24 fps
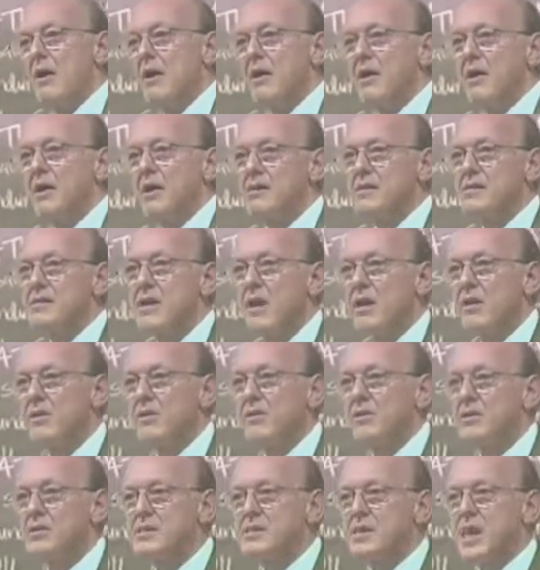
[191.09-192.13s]
America
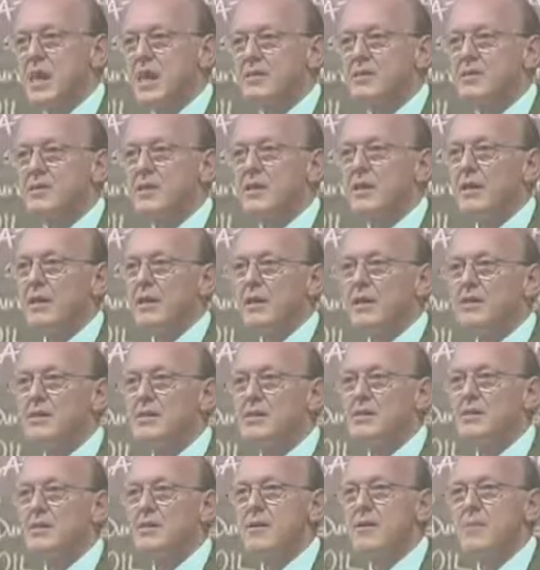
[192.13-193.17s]
is not
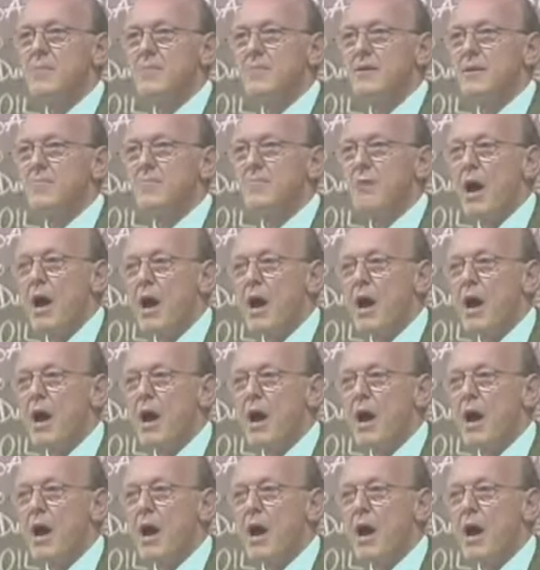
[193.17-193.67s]
consulting its